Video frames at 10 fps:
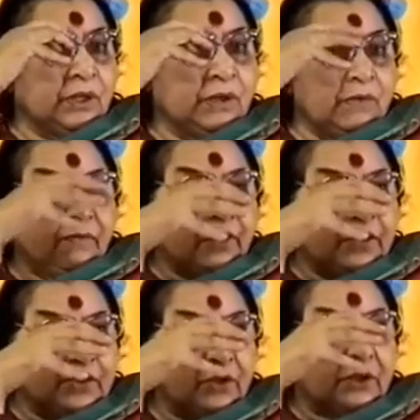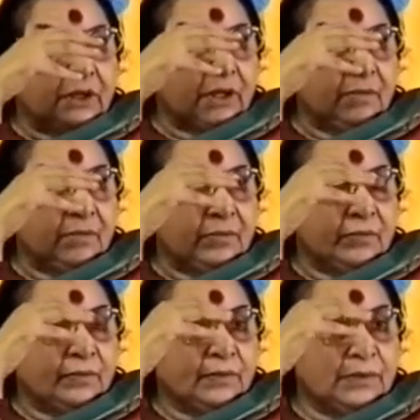Even for a short time,
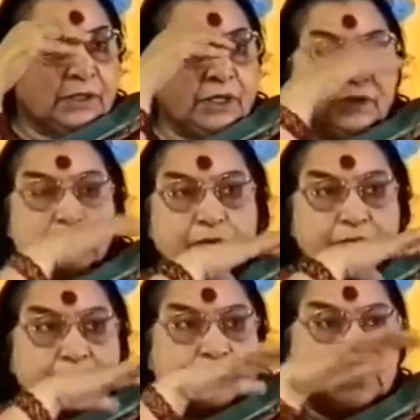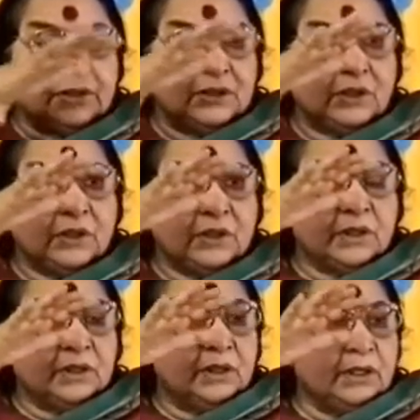she exposes
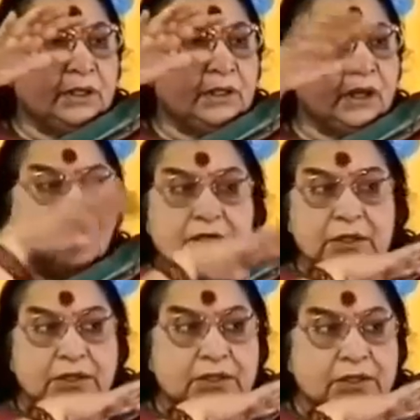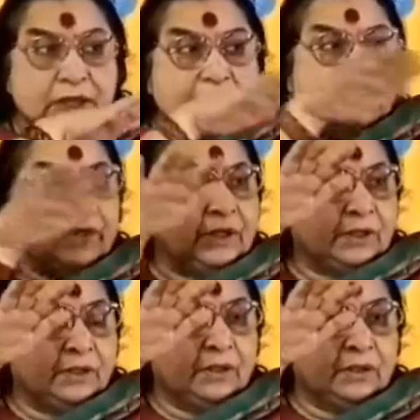in the darkness everything.